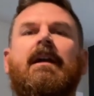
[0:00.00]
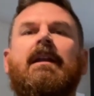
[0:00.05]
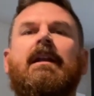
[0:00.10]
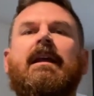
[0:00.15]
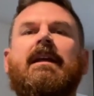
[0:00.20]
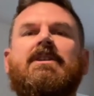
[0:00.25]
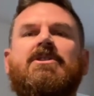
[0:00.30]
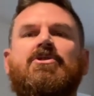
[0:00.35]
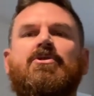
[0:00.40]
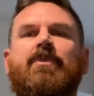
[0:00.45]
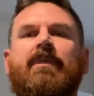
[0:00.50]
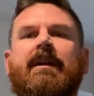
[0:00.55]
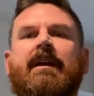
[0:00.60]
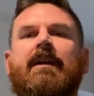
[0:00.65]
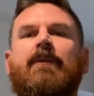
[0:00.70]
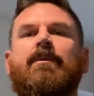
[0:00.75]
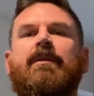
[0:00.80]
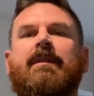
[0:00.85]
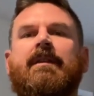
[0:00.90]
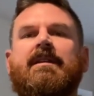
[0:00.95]
Let's join
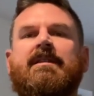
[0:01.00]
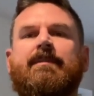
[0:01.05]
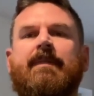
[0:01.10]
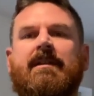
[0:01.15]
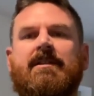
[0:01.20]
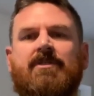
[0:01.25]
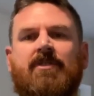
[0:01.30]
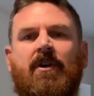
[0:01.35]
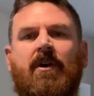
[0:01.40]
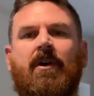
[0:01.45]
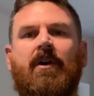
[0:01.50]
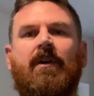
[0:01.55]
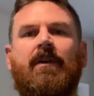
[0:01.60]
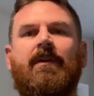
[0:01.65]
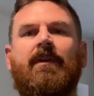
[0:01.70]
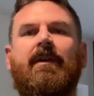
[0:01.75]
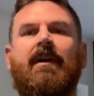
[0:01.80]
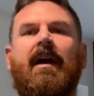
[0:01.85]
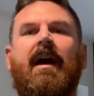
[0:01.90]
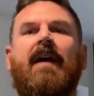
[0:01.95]
in with this month's song
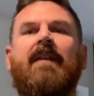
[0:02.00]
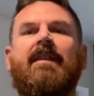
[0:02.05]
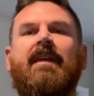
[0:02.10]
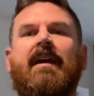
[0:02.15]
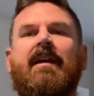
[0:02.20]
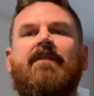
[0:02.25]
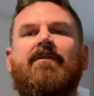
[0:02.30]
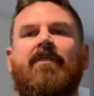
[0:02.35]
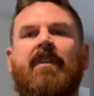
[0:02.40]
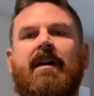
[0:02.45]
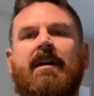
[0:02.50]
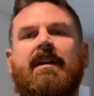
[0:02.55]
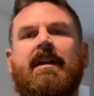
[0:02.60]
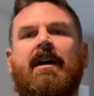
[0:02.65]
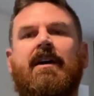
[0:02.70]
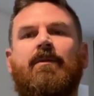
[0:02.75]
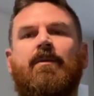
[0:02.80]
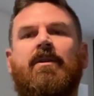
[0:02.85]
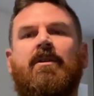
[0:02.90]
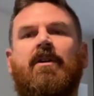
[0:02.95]
and then find
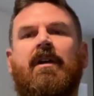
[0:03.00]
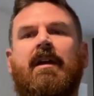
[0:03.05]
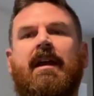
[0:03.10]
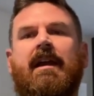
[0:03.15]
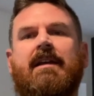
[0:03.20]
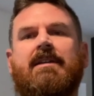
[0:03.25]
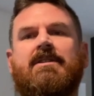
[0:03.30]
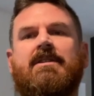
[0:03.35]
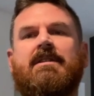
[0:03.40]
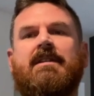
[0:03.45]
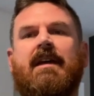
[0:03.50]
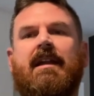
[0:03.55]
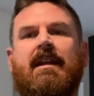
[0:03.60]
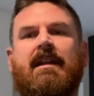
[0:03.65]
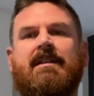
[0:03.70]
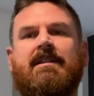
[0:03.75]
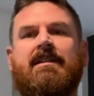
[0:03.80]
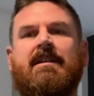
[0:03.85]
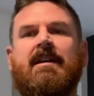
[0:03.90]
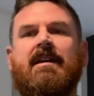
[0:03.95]
out what Ollie has to tell
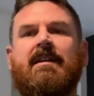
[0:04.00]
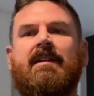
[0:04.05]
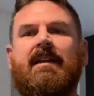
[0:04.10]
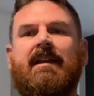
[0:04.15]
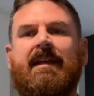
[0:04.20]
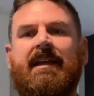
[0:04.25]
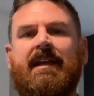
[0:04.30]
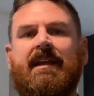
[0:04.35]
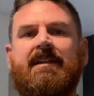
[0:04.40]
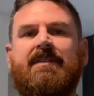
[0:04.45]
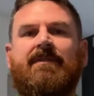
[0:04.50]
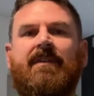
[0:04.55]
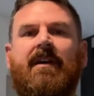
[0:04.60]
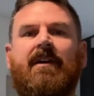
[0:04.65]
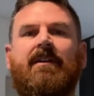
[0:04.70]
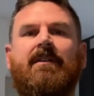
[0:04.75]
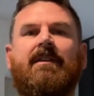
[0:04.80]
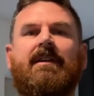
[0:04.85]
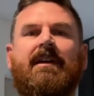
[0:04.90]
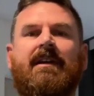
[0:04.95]
us that he has
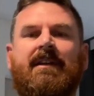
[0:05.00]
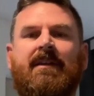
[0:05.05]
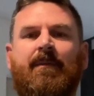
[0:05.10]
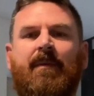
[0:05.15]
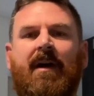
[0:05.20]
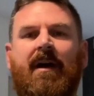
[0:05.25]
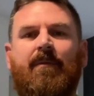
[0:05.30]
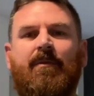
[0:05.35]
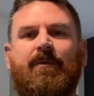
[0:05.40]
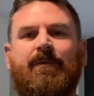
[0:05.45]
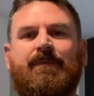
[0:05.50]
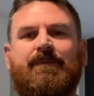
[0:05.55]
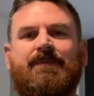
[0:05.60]
found in the Bible.